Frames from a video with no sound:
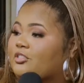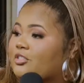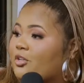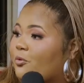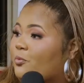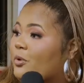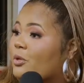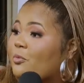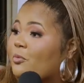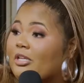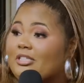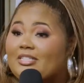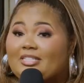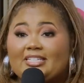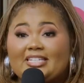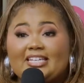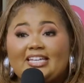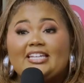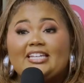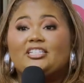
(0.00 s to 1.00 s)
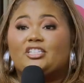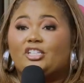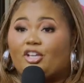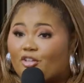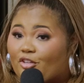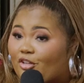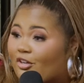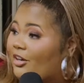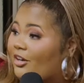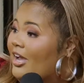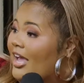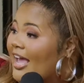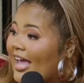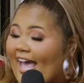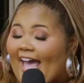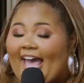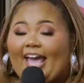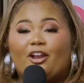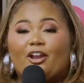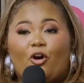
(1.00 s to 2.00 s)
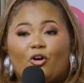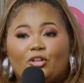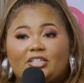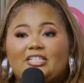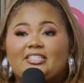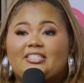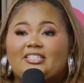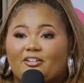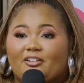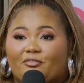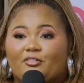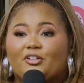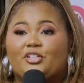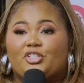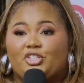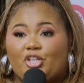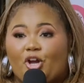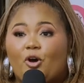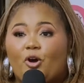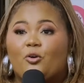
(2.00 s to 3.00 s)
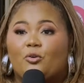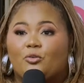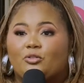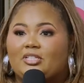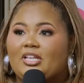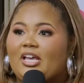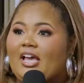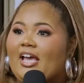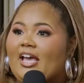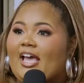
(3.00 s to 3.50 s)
so we would see each other at all these different shows.